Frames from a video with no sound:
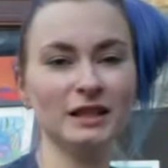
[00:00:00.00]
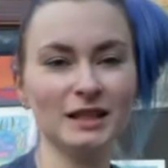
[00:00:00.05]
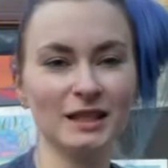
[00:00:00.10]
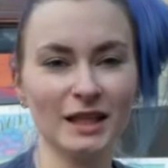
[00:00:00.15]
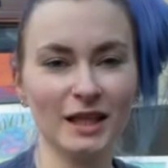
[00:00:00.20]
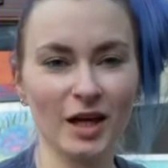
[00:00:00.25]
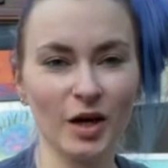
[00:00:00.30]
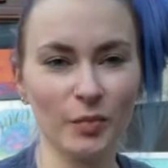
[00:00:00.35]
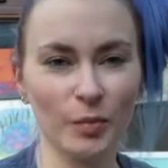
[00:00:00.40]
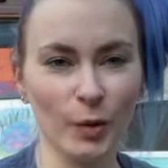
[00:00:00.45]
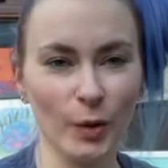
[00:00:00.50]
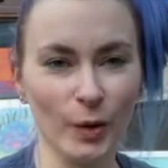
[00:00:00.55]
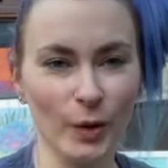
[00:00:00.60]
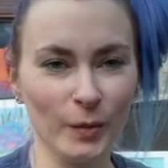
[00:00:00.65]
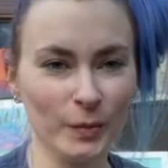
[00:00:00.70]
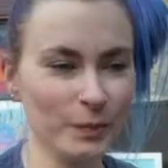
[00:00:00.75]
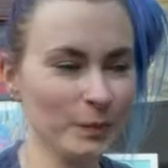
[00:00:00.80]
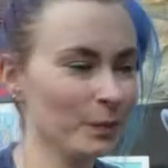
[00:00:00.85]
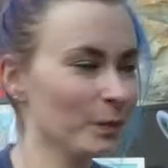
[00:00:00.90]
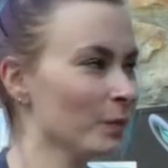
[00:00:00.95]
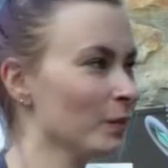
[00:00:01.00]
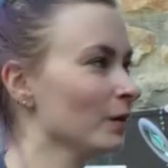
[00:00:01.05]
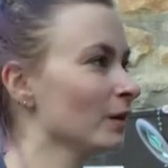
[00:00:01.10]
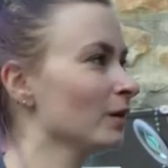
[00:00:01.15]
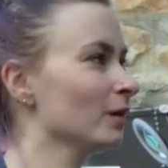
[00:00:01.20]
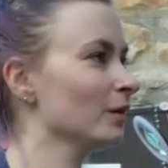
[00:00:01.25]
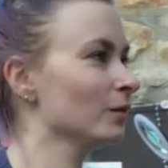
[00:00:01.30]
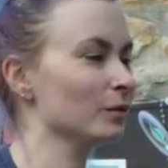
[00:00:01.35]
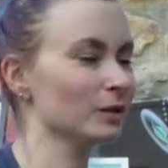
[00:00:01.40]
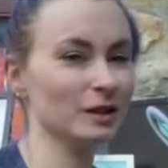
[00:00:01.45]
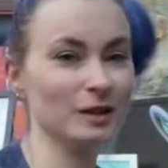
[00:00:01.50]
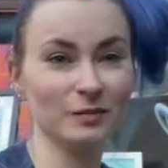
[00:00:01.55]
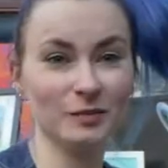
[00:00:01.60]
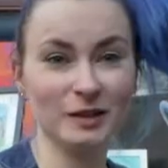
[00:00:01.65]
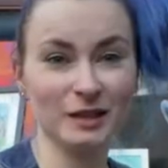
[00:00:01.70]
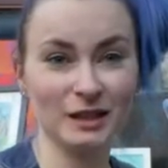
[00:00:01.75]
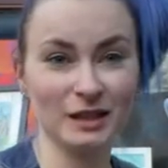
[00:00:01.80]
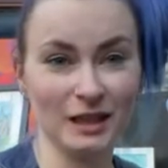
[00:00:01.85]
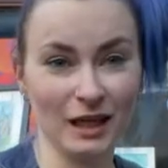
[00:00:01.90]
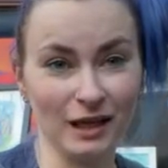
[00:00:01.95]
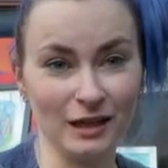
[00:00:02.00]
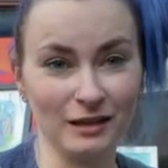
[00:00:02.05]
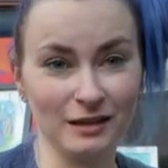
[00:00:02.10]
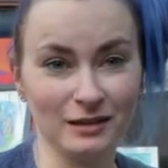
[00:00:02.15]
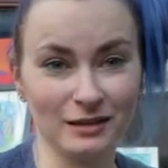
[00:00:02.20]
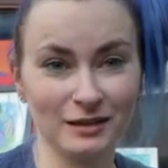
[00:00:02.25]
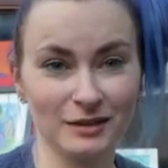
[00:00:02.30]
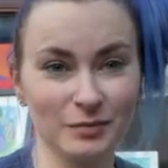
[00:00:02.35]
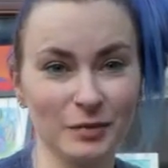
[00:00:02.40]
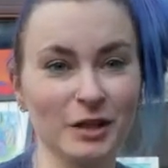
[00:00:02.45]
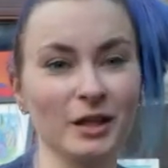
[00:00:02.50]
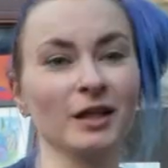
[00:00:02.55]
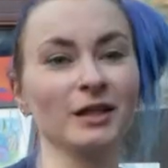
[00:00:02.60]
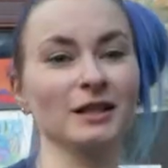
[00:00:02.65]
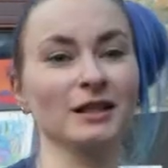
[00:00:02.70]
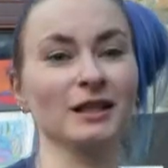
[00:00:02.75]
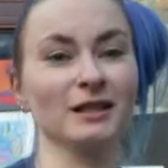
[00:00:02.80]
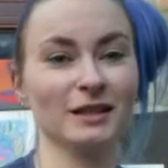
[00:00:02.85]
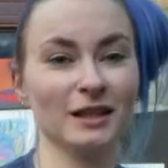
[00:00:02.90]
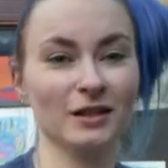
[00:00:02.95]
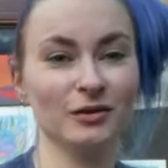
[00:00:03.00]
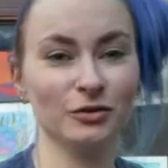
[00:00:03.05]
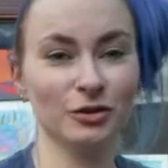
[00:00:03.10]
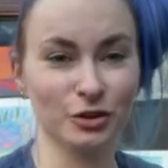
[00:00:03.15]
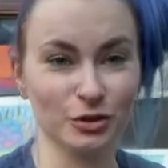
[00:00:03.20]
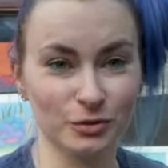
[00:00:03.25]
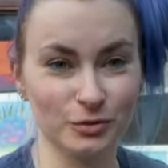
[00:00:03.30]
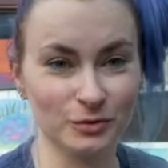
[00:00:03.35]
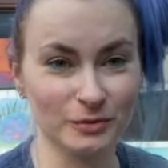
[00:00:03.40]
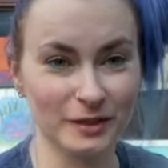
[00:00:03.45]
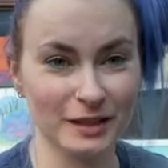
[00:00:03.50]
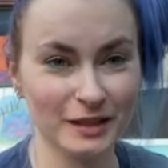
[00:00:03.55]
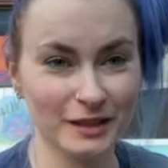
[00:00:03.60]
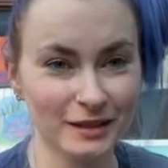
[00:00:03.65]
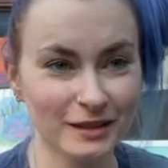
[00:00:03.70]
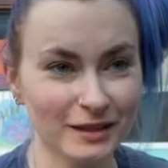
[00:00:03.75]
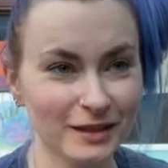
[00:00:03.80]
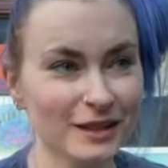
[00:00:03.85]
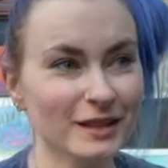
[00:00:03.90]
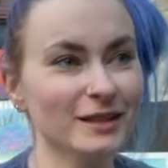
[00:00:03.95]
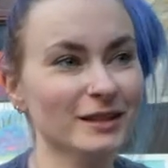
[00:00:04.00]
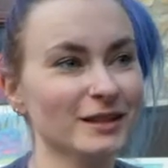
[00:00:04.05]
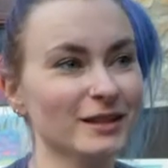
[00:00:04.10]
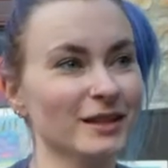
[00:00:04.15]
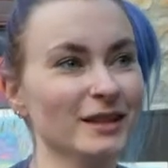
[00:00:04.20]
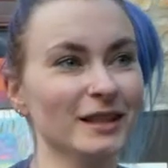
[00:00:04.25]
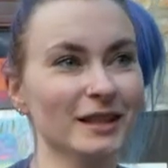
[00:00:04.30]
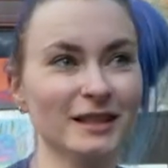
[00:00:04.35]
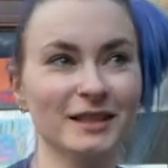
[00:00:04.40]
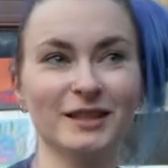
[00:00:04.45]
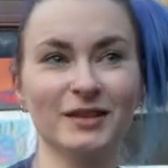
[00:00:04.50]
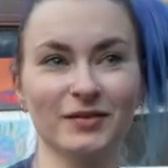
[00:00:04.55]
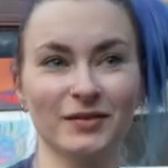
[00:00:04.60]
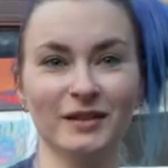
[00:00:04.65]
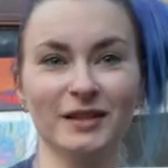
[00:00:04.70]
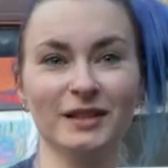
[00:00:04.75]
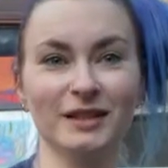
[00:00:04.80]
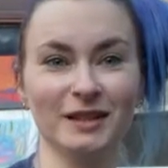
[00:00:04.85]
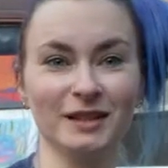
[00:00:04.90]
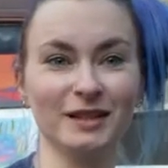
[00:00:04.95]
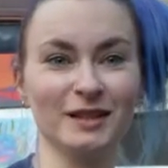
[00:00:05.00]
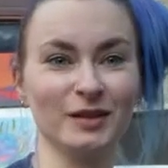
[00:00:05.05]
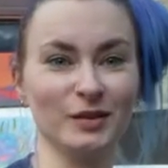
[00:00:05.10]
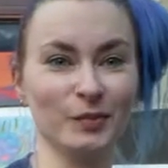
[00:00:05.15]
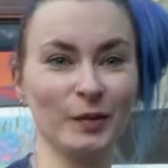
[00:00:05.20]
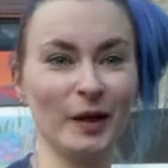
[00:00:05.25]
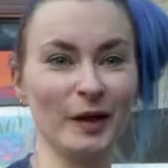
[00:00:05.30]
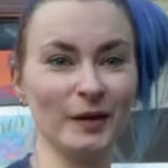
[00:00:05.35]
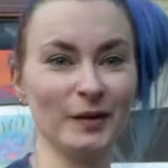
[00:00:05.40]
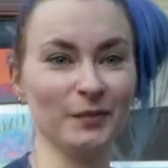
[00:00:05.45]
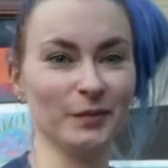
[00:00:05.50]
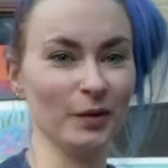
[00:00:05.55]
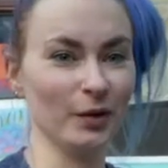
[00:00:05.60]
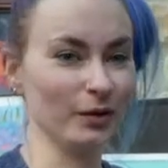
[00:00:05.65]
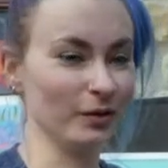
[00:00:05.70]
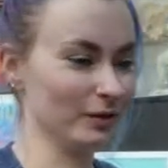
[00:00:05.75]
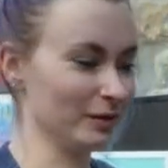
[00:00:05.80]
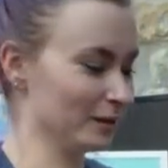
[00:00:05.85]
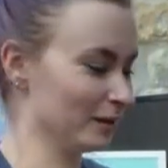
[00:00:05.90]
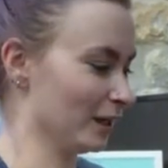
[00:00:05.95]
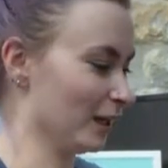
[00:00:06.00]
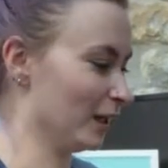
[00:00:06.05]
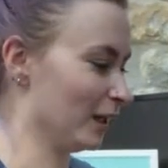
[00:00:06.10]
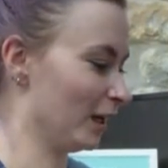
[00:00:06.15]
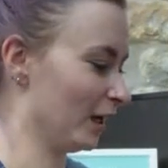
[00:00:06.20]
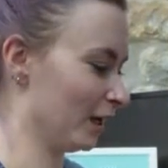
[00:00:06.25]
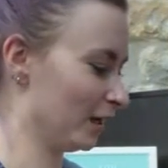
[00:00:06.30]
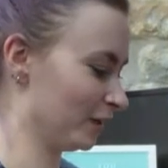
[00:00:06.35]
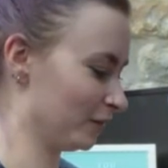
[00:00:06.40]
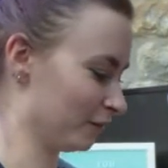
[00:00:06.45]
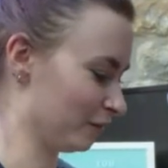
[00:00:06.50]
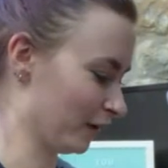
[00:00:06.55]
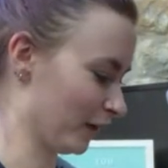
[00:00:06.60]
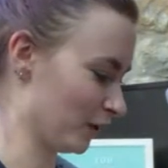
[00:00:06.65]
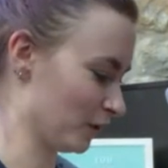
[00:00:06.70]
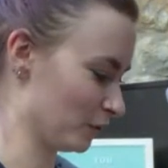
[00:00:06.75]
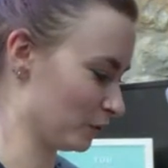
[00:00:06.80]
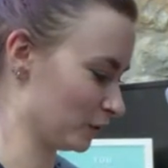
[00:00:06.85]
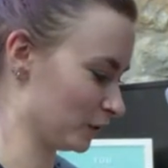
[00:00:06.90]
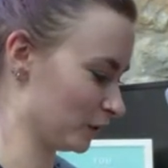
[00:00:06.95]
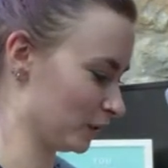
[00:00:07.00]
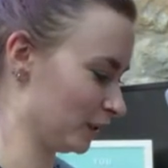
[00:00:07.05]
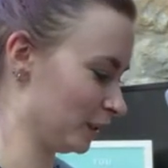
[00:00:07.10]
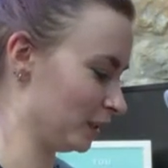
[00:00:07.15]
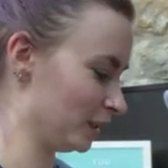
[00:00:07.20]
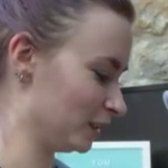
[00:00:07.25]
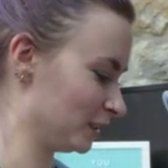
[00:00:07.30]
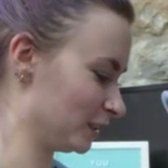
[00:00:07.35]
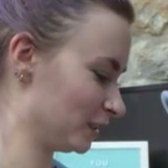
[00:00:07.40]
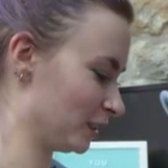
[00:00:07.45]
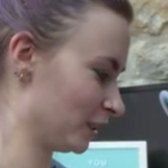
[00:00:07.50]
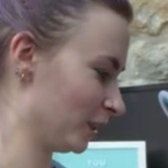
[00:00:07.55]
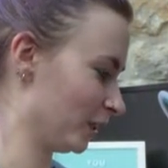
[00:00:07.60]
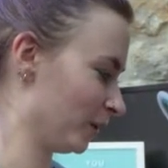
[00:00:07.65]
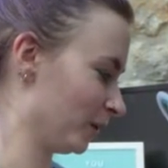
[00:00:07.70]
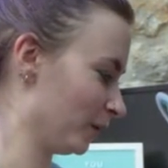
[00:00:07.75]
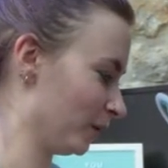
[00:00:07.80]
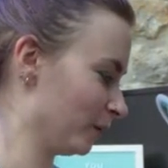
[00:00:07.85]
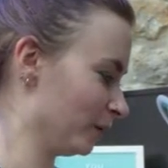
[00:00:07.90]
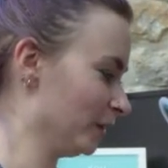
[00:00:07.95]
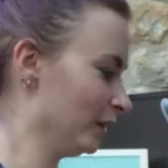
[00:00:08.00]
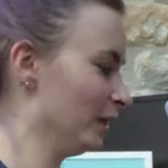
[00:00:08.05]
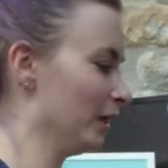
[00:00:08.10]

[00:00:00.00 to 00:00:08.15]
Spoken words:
thing I bought was some stands, because I sell jewellery, so I need something to display them on. And I found these two